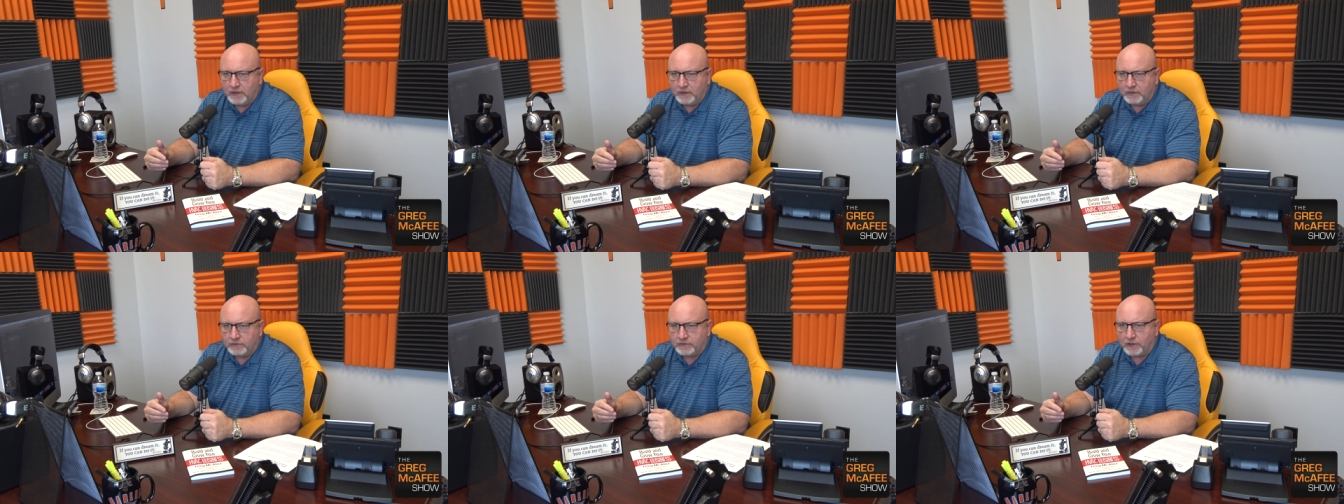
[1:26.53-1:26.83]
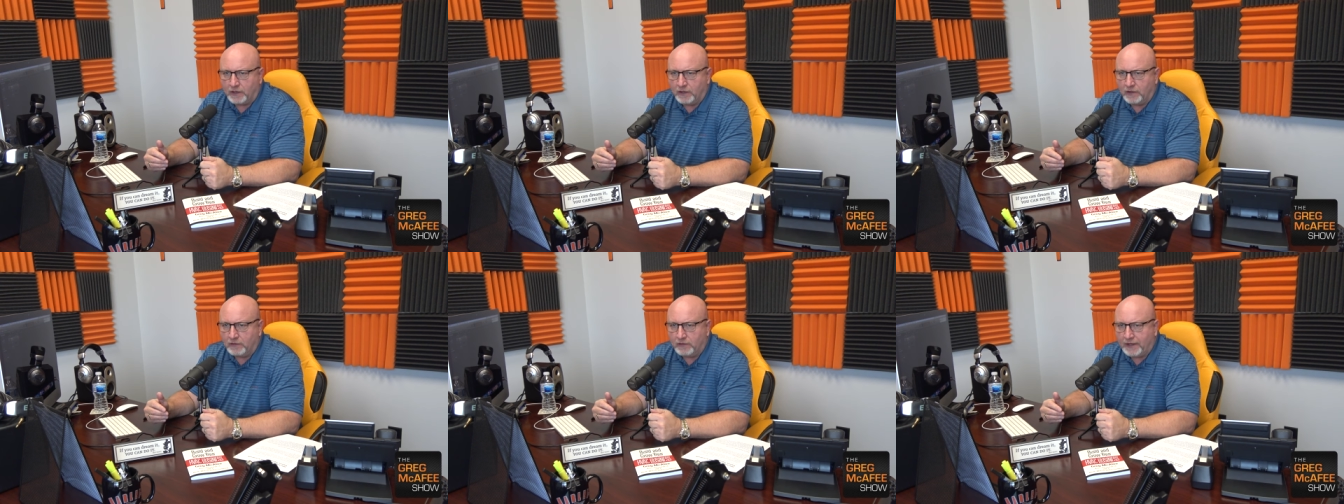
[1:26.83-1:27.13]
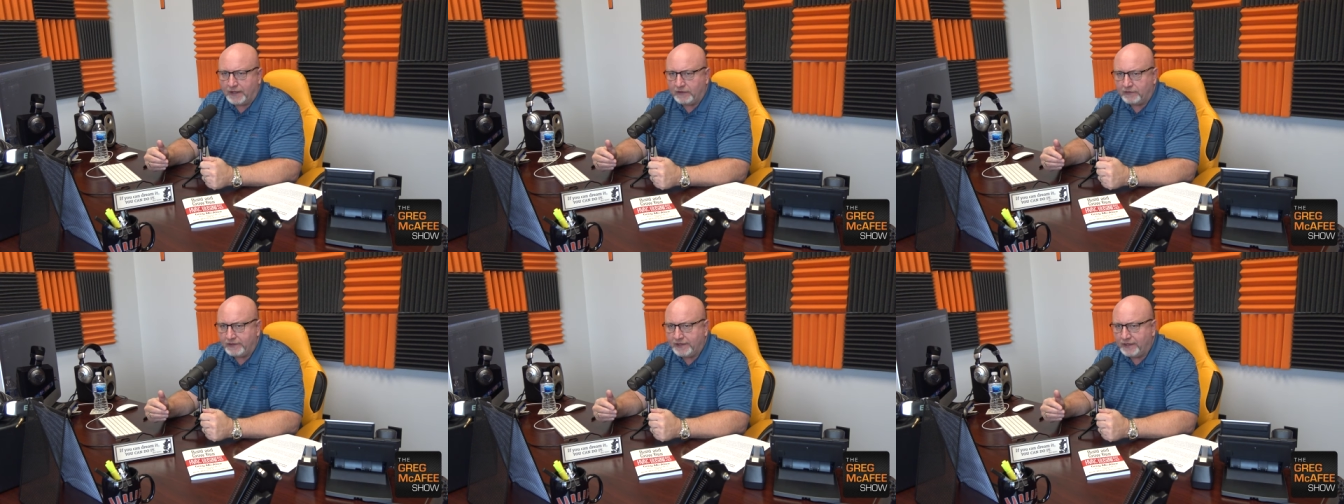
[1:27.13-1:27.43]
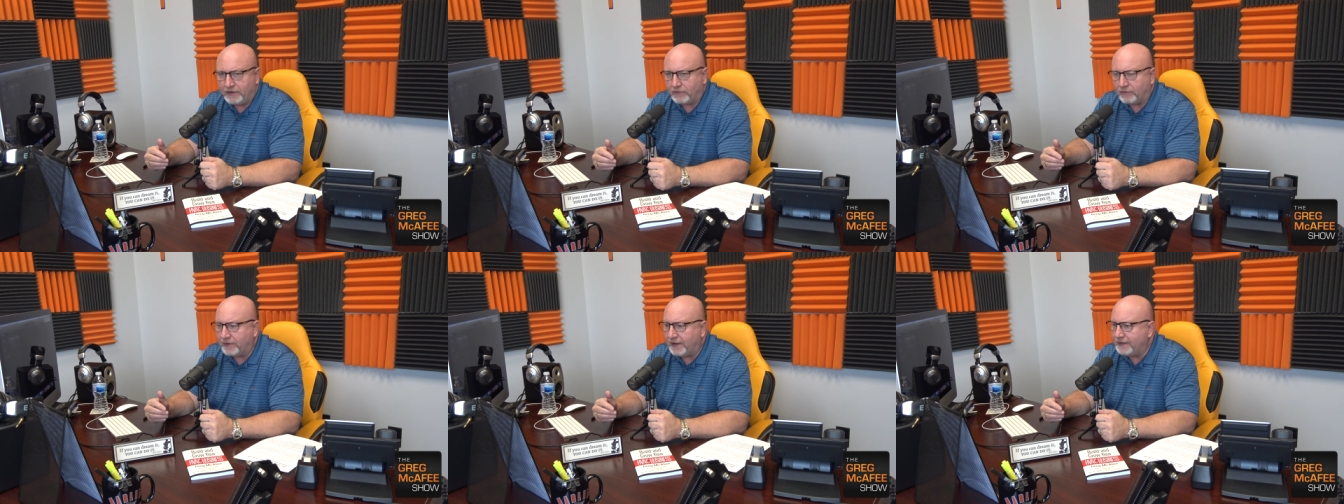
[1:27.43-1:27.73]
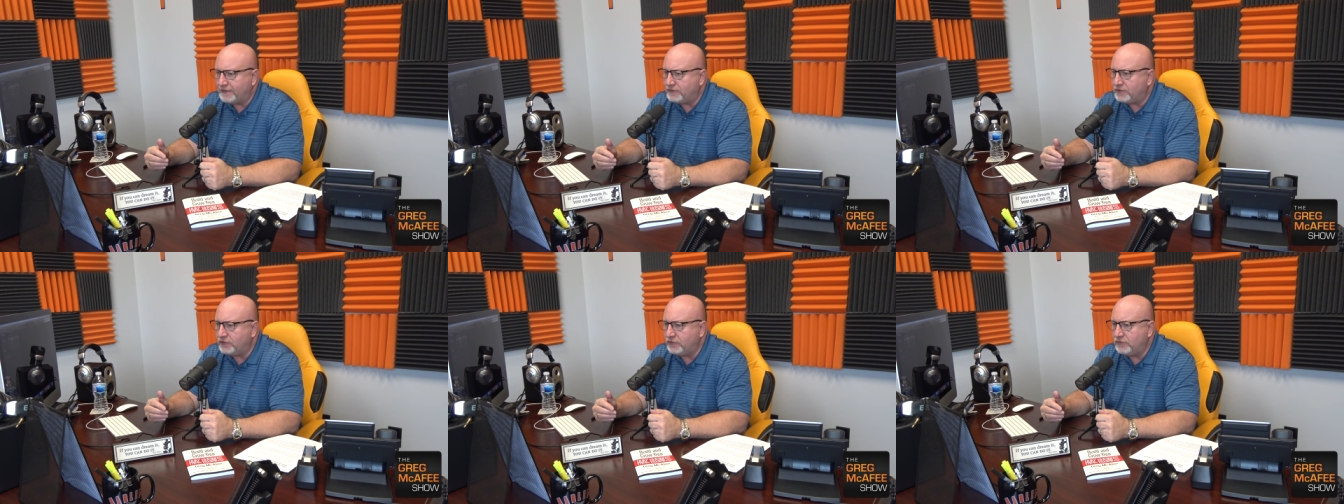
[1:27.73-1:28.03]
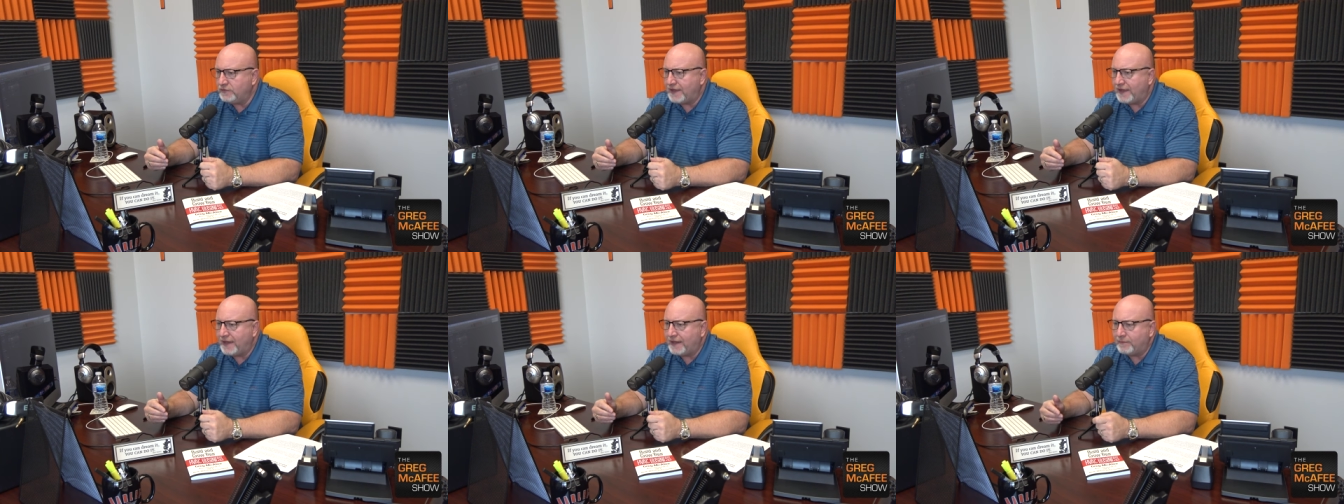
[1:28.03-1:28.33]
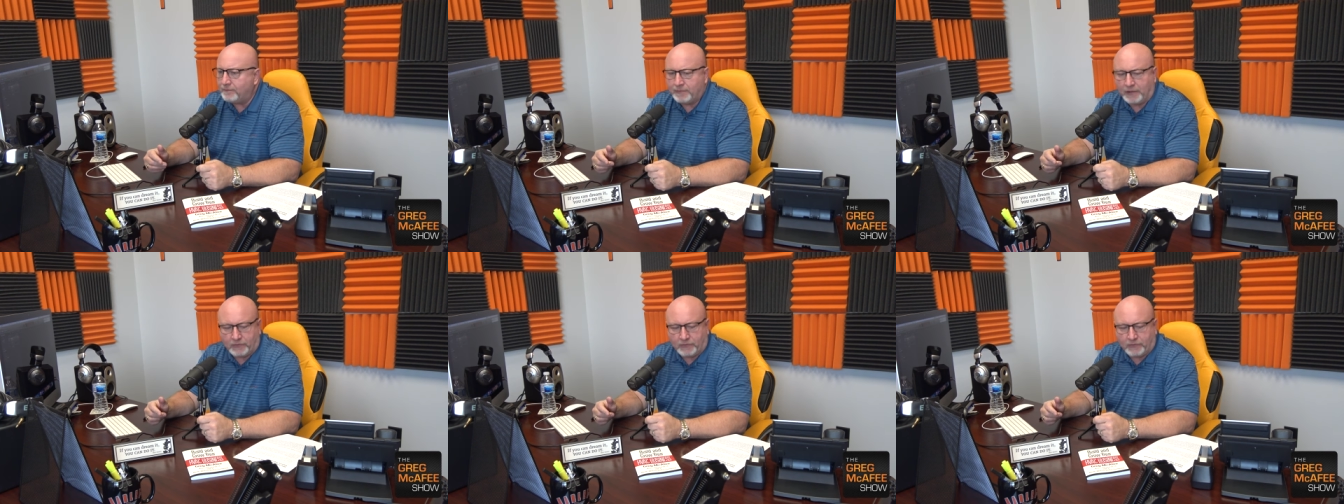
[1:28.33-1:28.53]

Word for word: So I'll get right to that.